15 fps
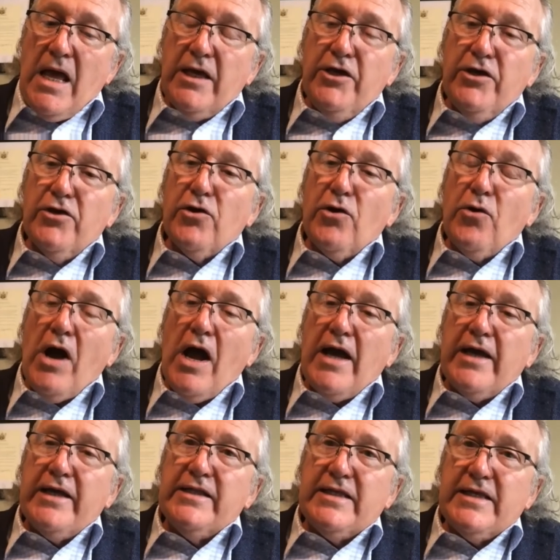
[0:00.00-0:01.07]
You know,
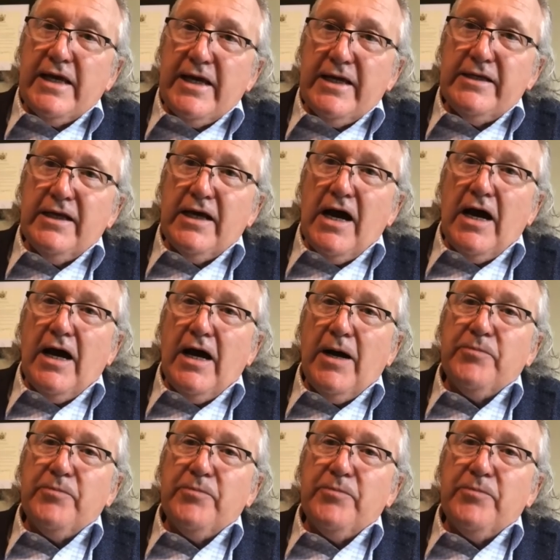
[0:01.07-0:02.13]
I did.
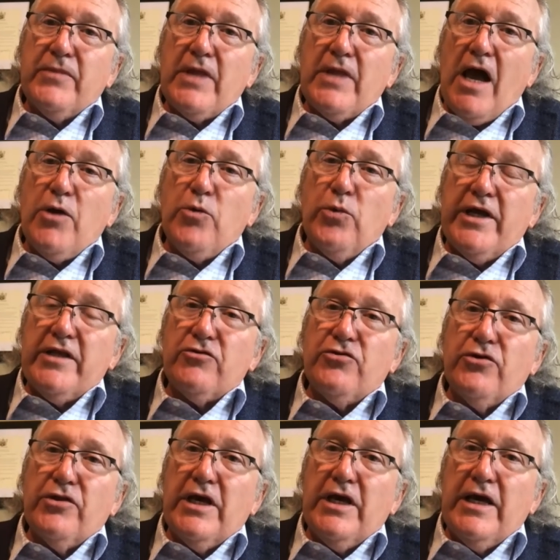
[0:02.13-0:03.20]
Um, I went
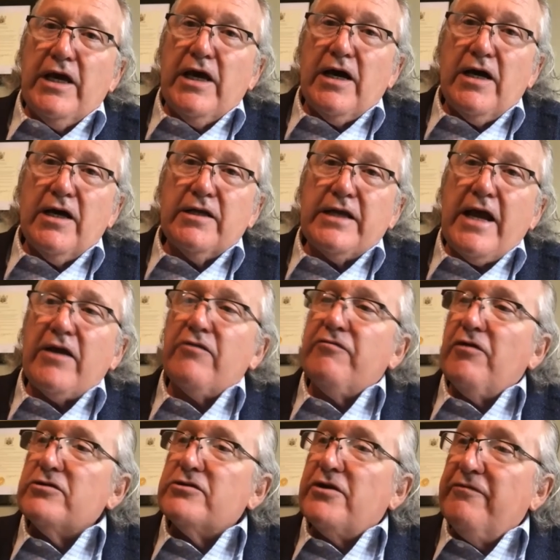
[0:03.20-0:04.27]
to the uh, Niagara
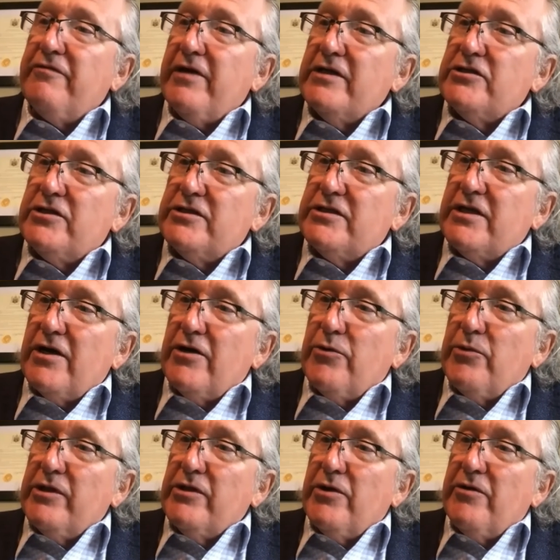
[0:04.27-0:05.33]
Falls Convention Center
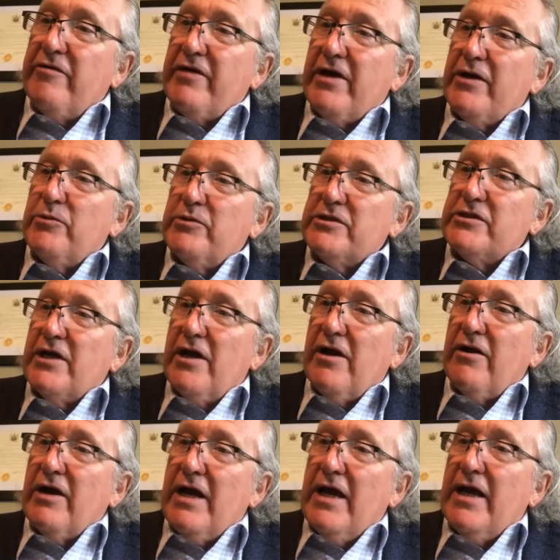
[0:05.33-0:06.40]
when the event was
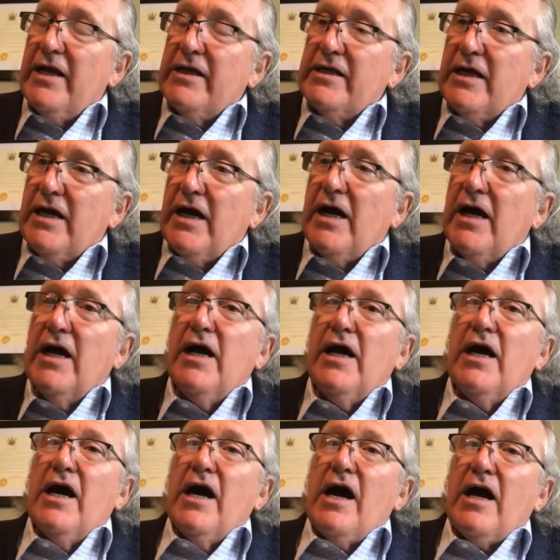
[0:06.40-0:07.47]
there, and uh,
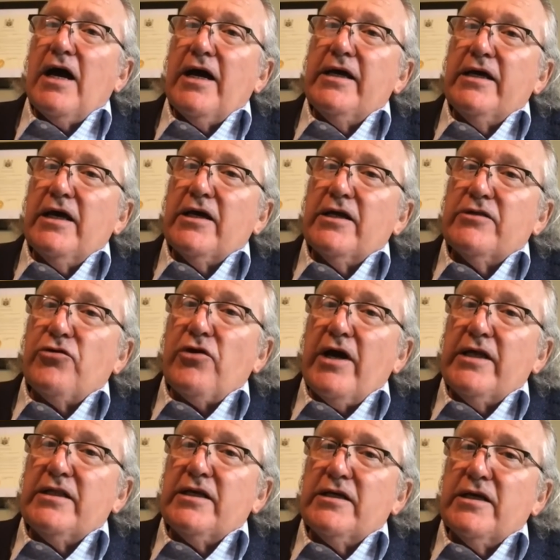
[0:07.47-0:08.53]
I uh,
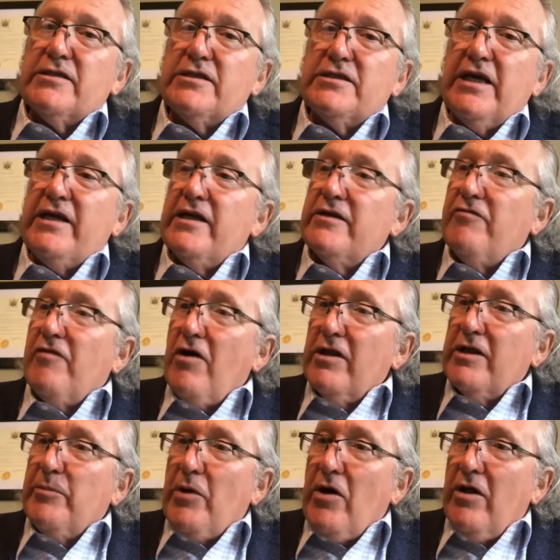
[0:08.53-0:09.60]
tried the seated
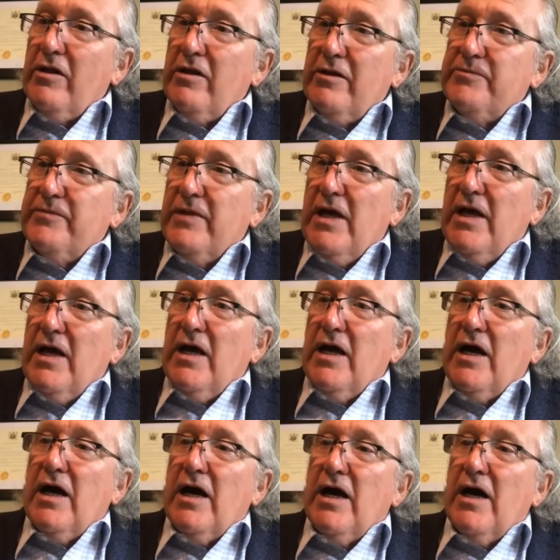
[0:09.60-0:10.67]
volleyball.
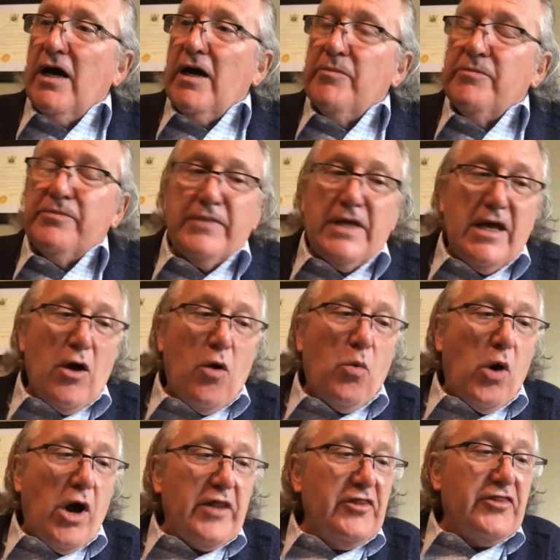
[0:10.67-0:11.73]
Um,
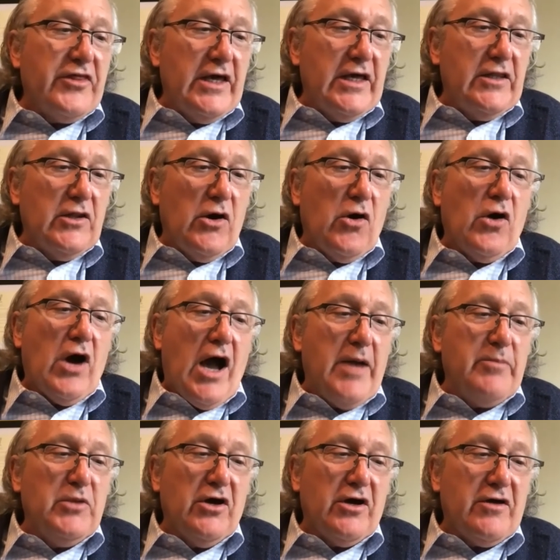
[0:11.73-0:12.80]
one thing, though,
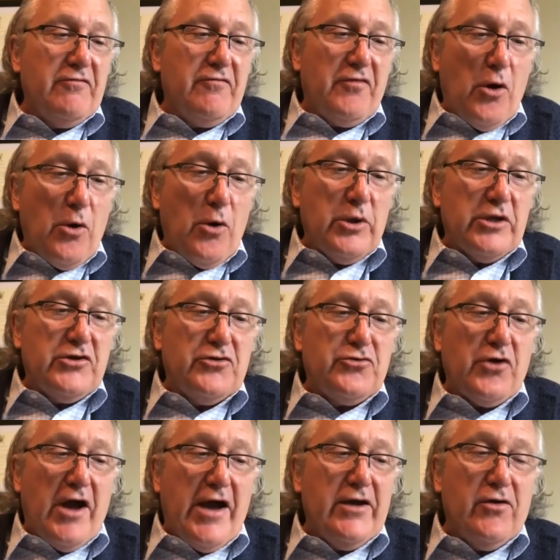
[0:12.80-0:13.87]
I'm looking forward to
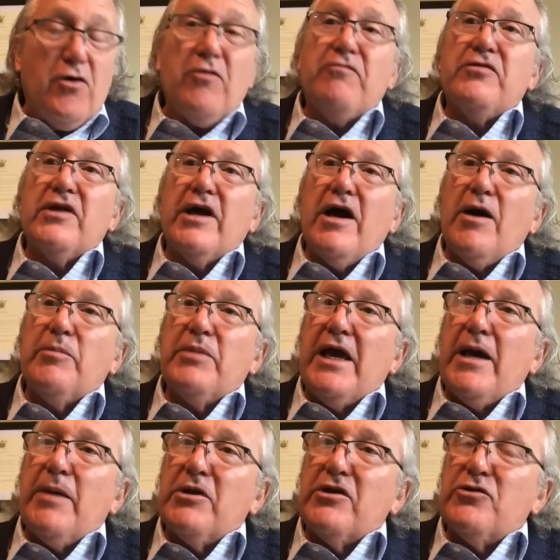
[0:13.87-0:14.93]
trying. Hopefully, I'll be
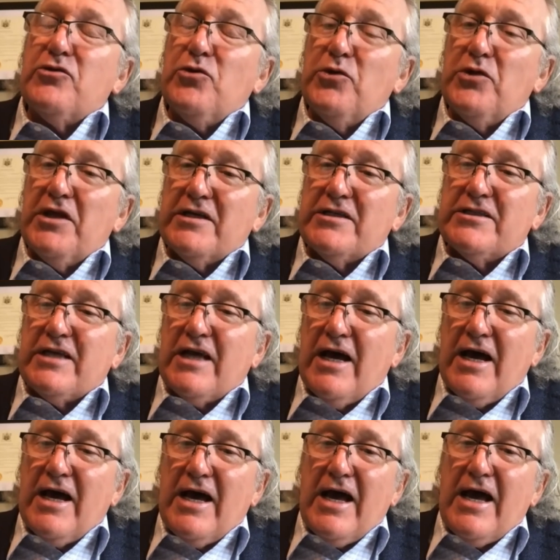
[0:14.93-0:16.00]
able to do this
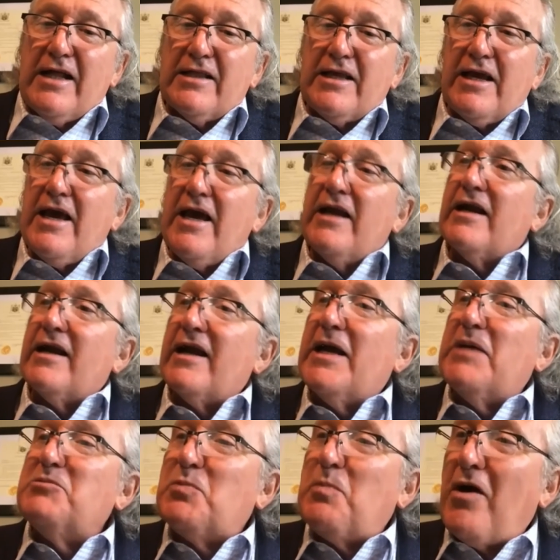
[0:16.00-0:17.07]
uh, at the Canada
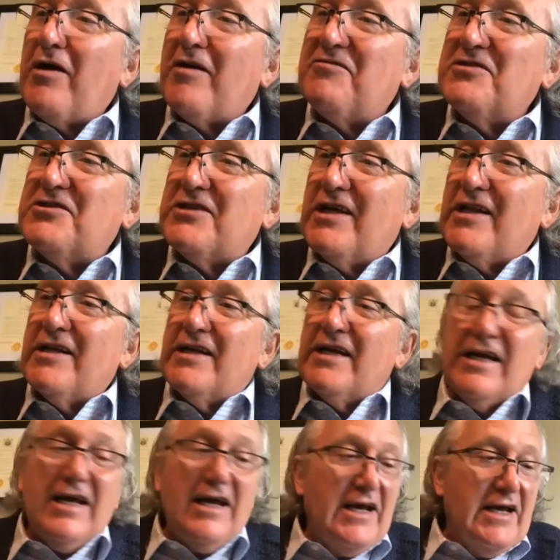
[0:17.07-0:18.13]
Games Park
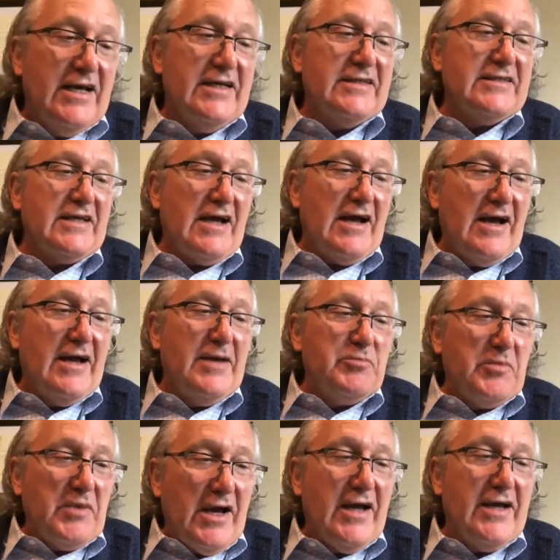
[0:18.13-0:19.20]
facility. Is
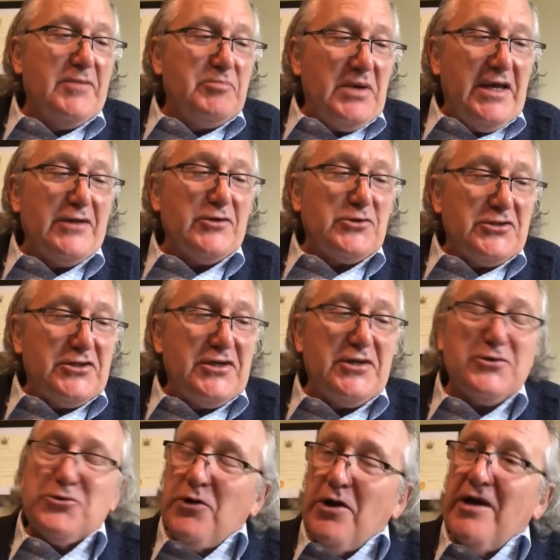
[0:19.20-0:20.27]
I'm I'd be interested
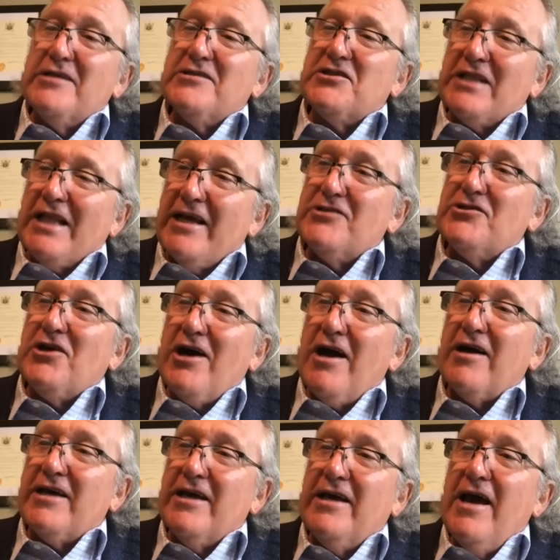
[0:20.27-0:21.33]
in trying sledge
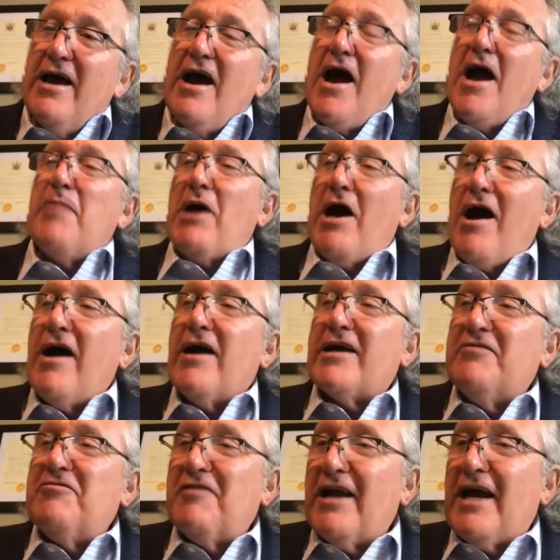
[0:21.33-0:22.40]
hockey. I'm a
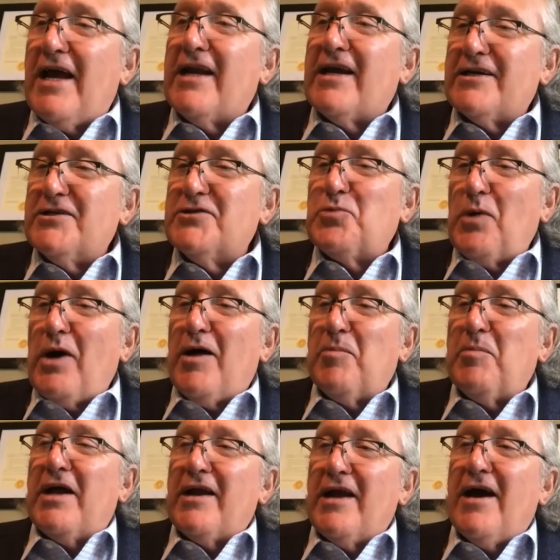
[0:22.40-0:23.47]
hockey fanatic as well,
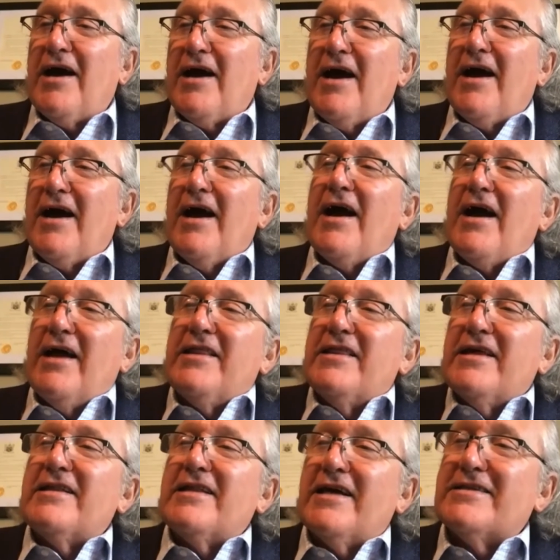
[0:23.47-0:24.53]
but I, I, I
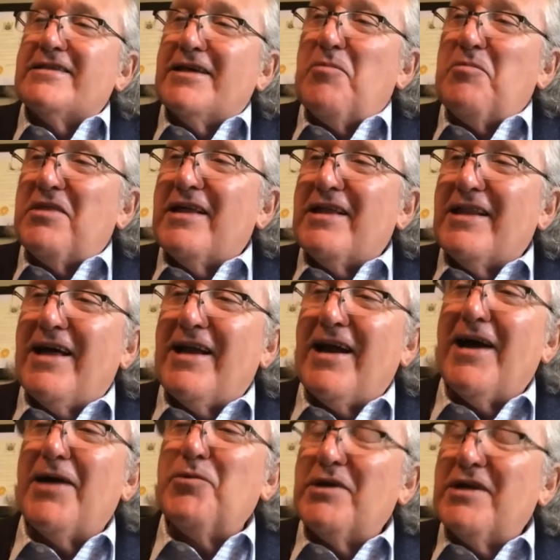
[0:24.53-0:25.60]
think that's something that
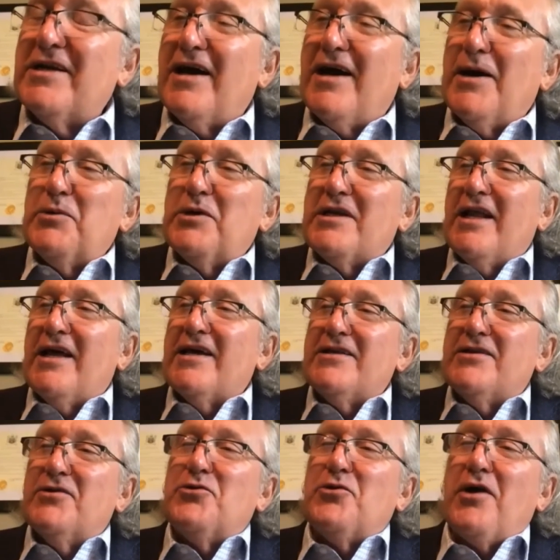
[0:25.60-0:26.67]
I would I would like
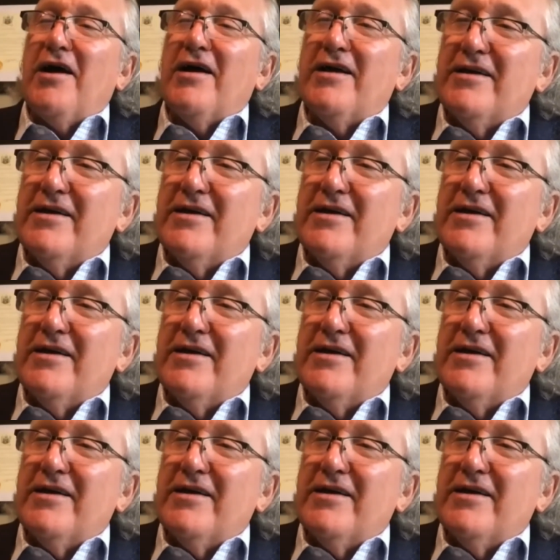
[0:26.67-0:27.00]
to try.